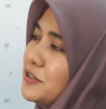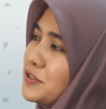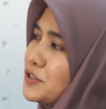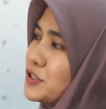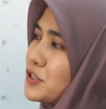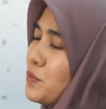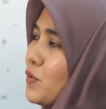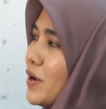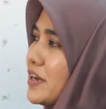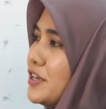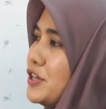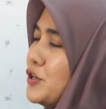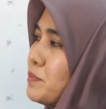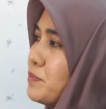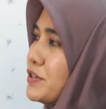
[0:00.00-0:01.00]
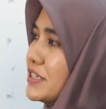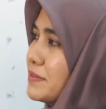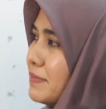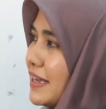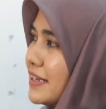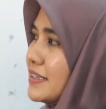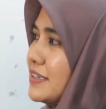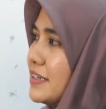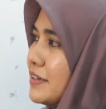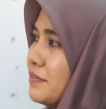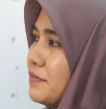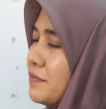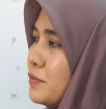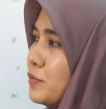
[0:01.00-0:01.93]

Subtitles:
So what new perspective